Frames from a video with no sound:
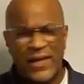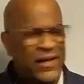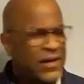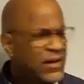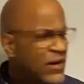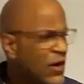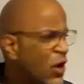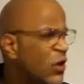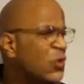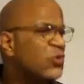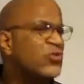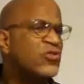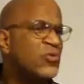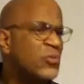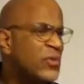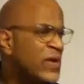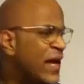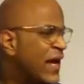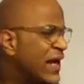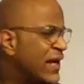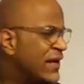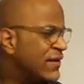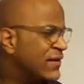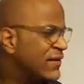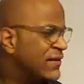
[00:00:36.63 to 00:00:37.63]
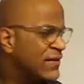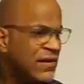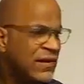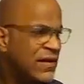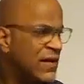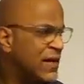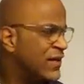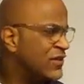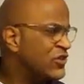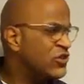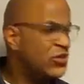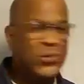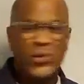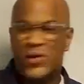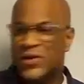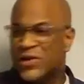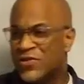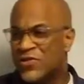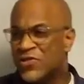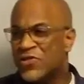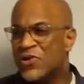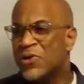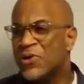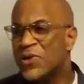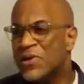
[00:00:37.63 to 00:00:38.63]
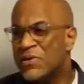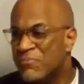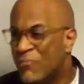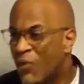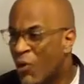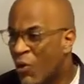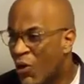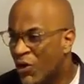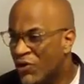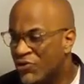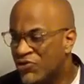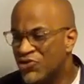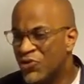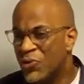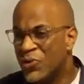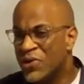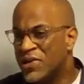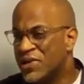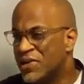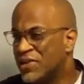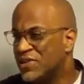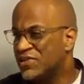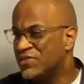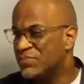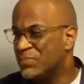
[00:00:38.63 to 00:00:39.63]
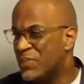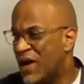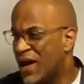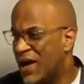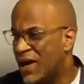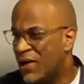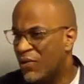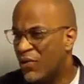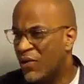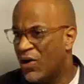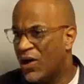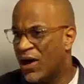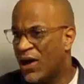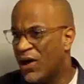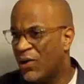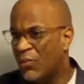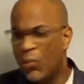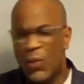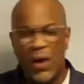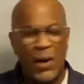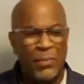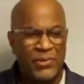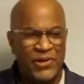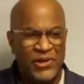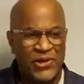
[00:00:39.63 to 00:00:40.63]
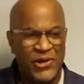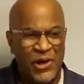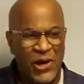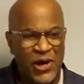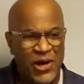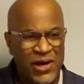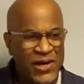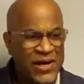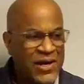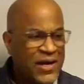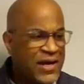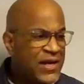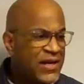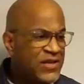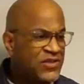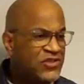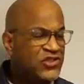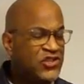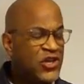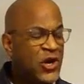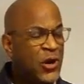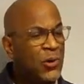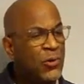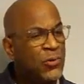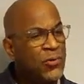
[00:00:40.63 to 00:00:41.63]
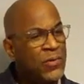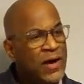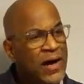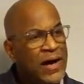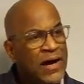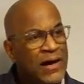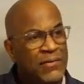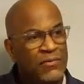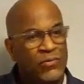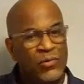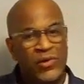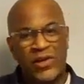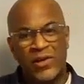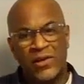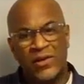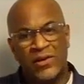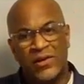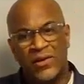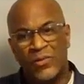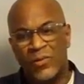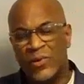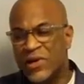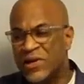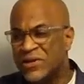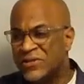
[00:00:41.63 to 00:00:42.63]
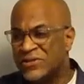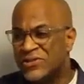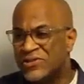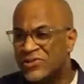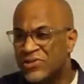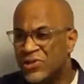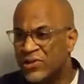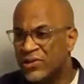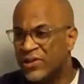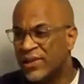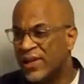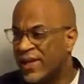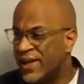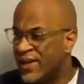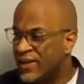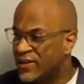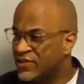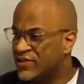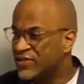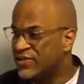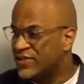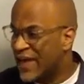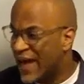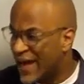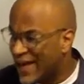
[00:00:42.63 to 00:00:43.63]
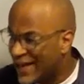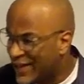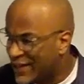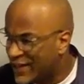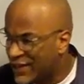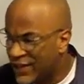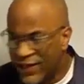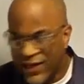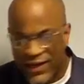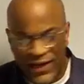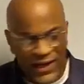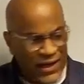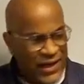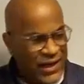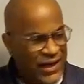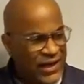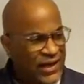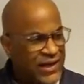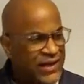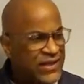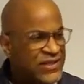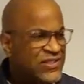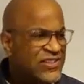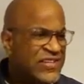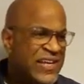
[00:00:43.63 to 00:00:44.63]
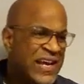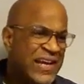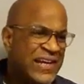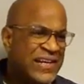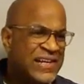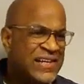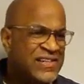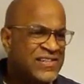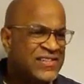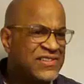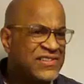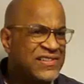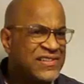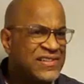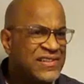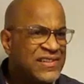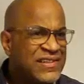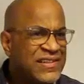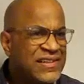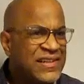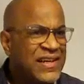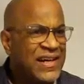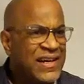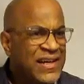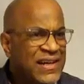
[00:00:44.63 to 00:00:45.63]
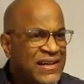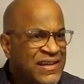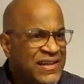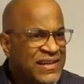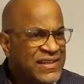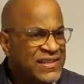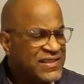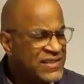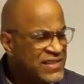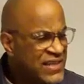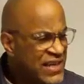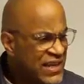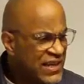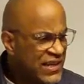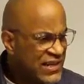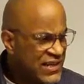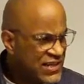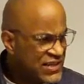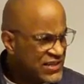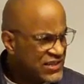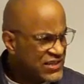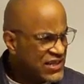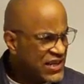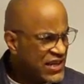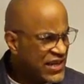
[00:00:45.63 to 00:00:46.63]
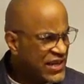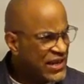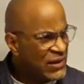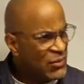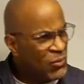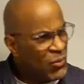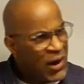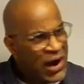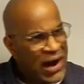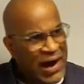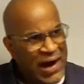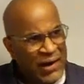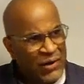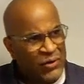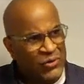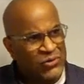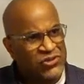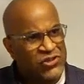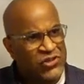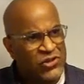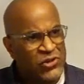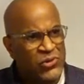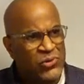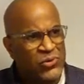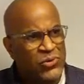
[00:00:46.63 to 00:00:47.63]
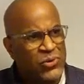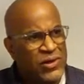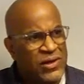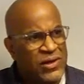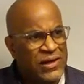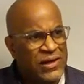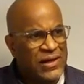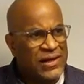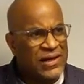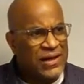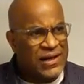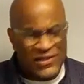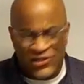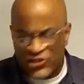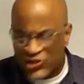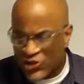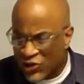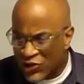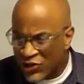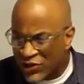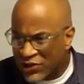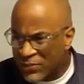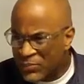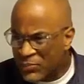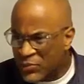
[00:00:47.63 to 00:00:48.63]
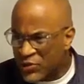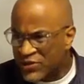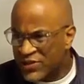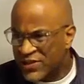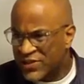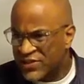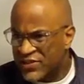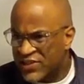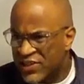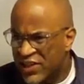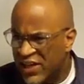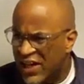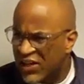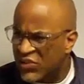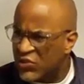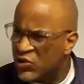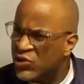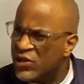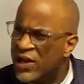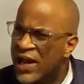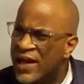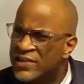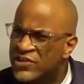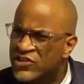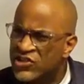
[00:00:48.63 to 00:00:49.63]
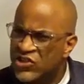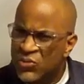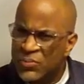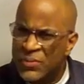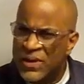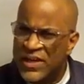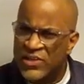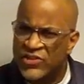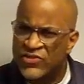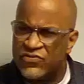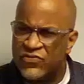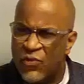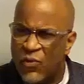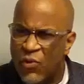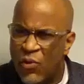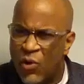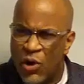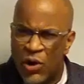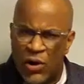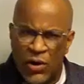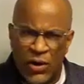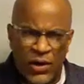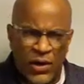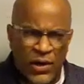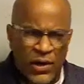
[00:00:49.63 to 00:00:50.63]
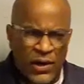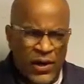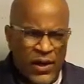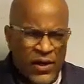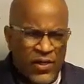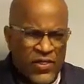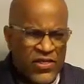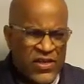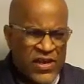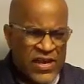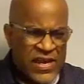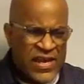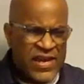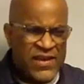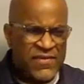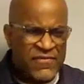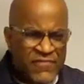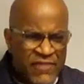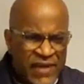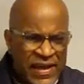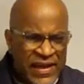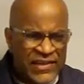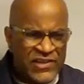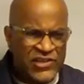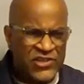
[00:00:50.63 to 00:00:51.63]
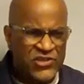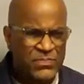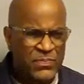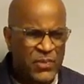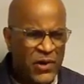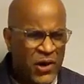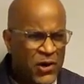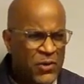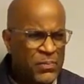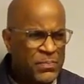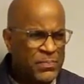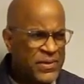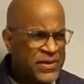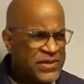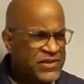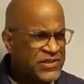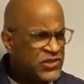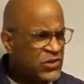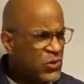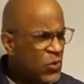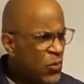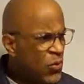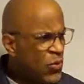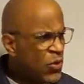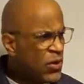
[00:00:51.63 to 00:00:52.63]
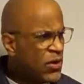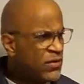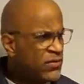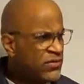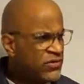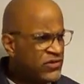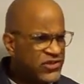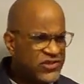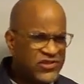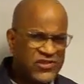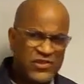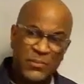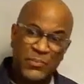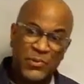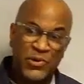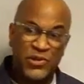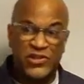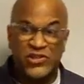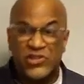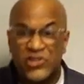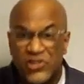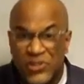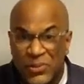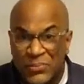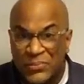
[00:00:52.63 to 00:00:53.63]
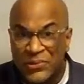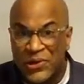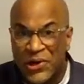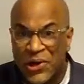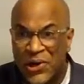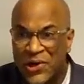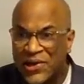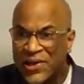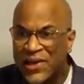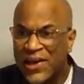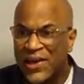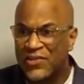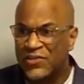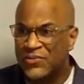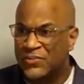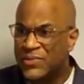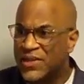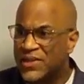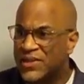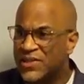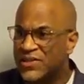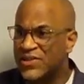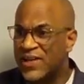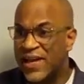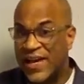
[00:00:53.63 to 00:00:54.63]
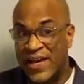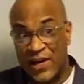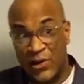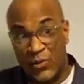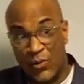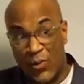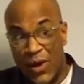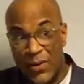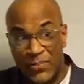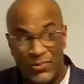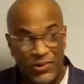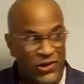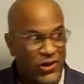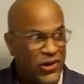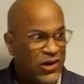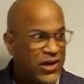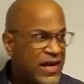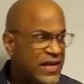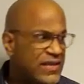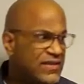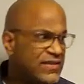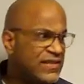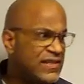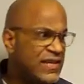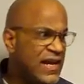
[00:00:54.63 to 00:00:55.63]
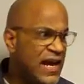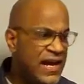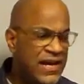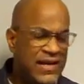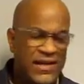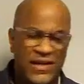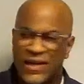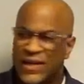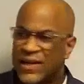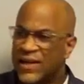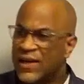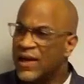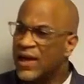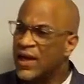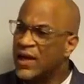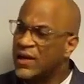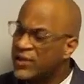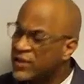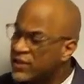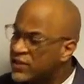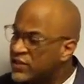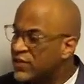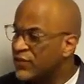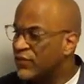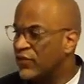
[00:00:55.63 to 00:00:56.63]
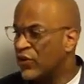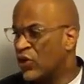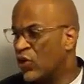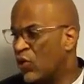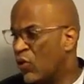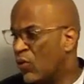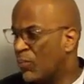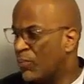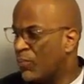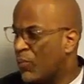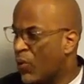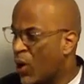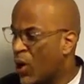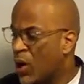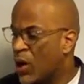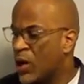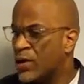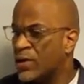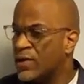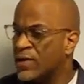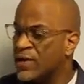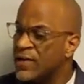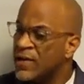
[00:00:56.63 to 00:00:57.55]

Oh, so we got 230 more joining us by webinar. So we are certainly excited. It has taken us a while to certainly put this together, not so much for the event's purpose or just to put a seminar together and a webinar. That's not the difficult part.